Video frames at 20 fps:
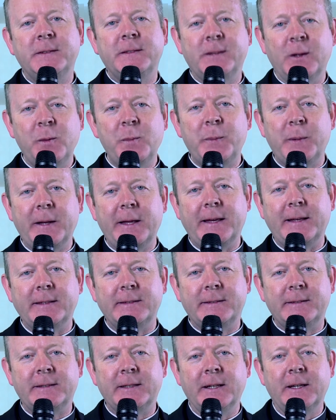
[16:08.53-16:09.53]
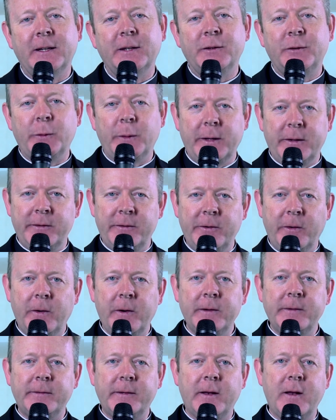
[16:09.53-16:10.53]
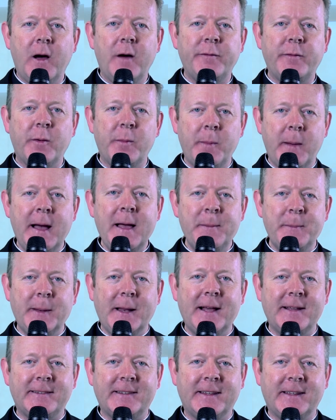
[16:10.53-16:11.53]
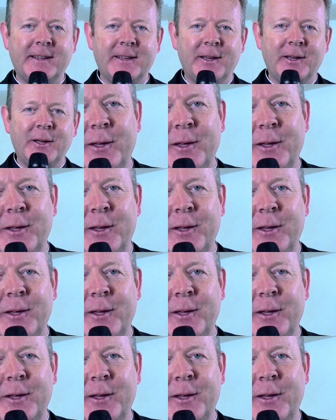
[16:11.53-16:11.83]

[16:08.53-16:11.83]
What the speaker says: so pleased to endorse and offer my blessing